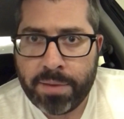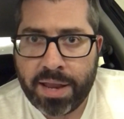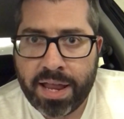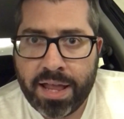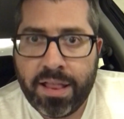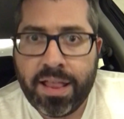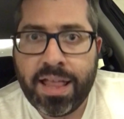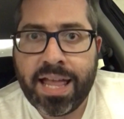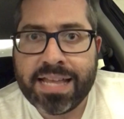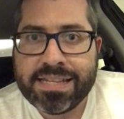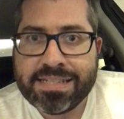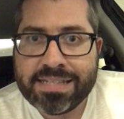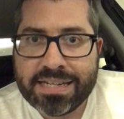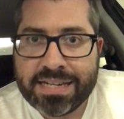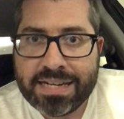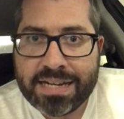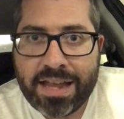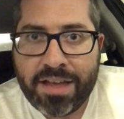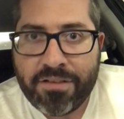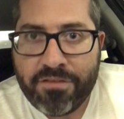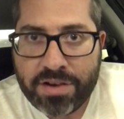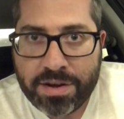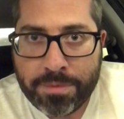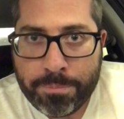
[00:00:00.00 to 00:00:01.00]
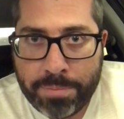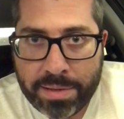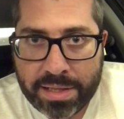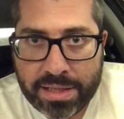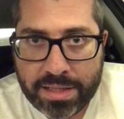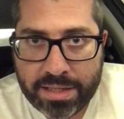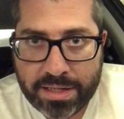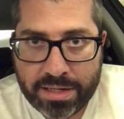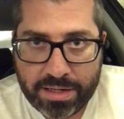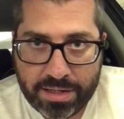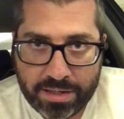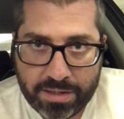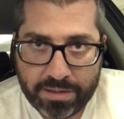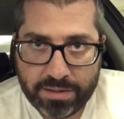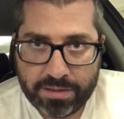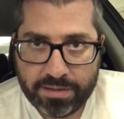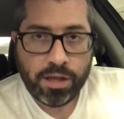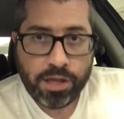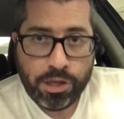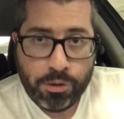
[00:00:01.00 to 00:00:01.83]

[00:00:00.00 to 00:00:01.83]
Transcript: mail as an inevitability.